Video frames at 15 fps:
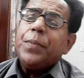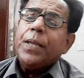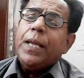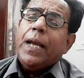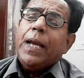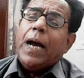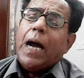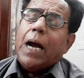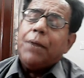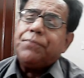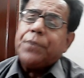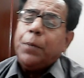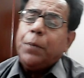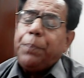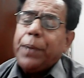
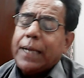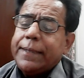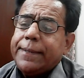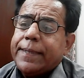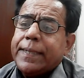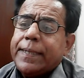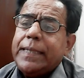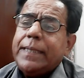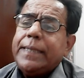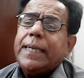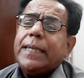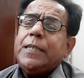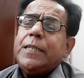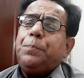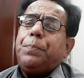after plus 3 there
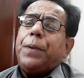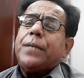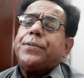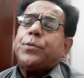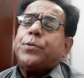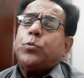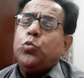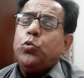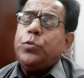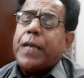is plus 2,